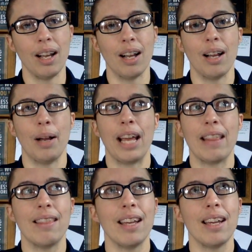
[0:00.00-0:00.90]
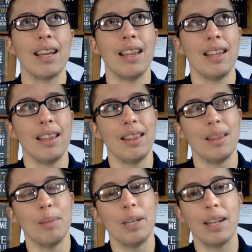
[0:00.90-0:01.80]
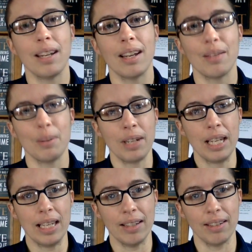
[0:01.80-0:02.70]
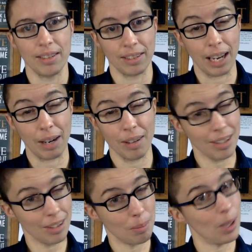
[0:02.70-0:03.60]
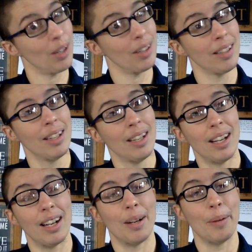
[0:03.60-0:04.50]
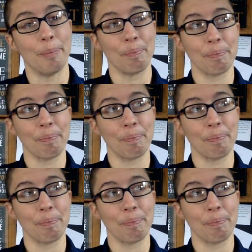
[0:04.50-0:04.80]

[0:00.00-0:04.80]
I think the beginning of it is the scariest part, um,